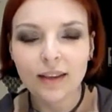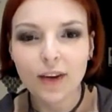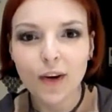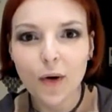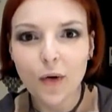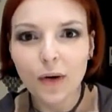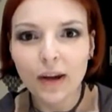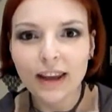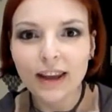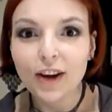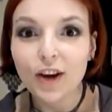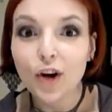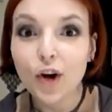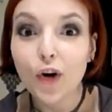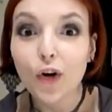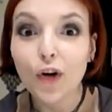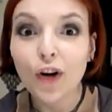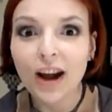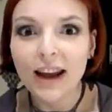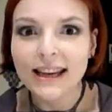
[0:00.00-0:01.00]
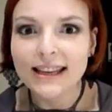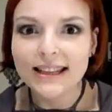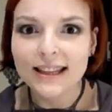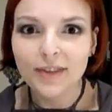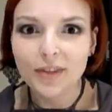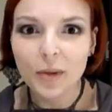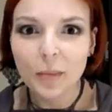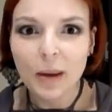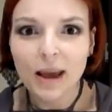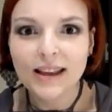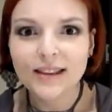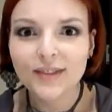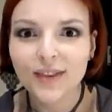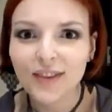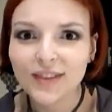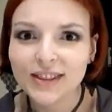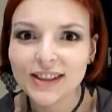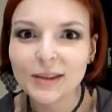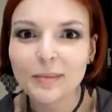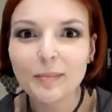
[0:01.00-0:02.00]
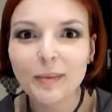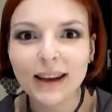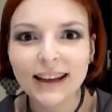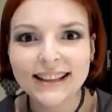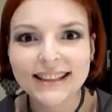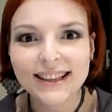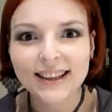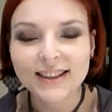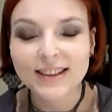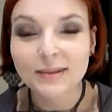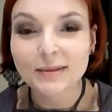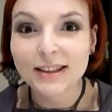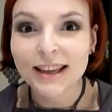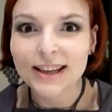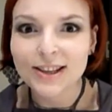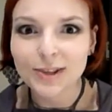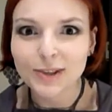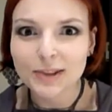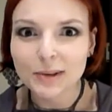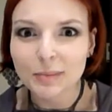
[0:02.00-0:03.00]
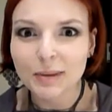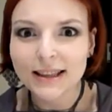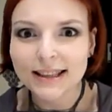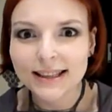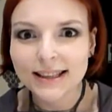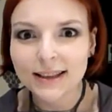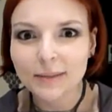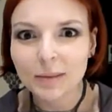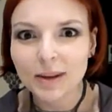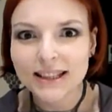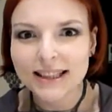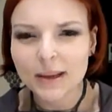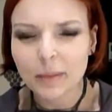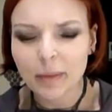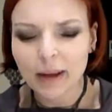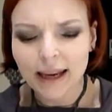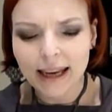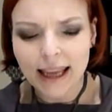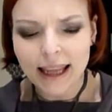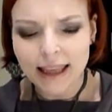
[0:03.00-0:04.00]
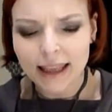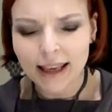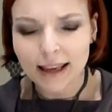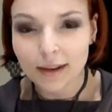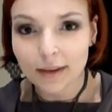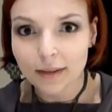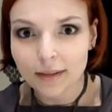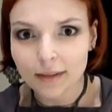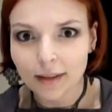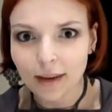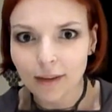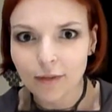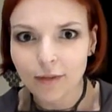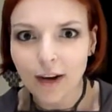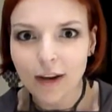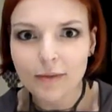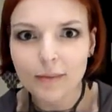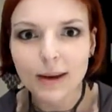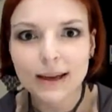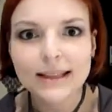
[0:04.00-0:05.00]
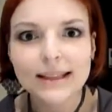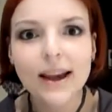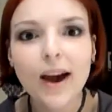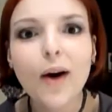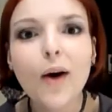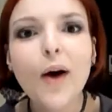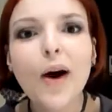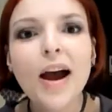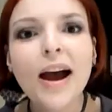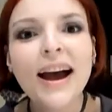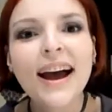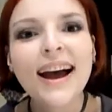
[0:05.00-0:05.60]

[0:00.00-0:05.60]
going crazy for the past 15 minutes because I'm scheduled to meet somebody, I think like 5 minutes ago.